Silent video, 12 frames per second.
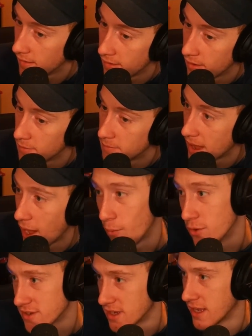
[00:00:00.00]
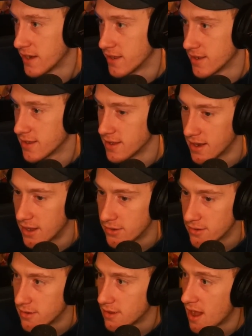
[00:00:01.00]
Um, I wasn't going to, you
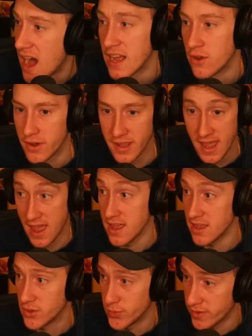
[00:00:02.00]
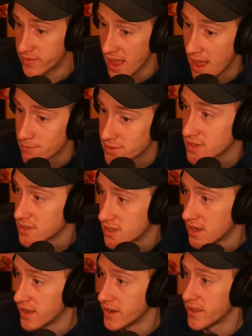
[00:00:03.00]
know, I got the cage with the hamster
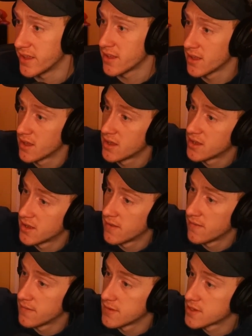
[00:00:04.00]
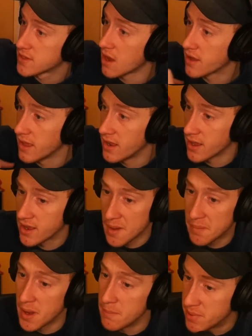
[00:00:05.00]
still in it, stuck it in a
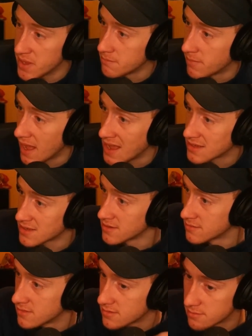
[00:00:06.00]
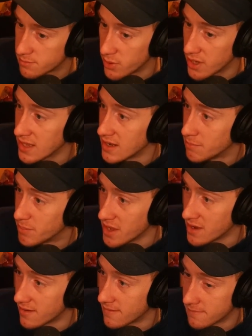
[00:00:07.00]
couple of bin bags and put it in the
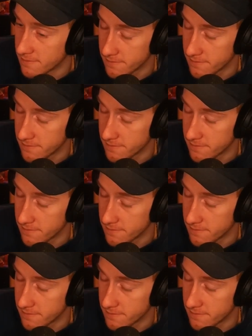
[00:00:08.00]
bin.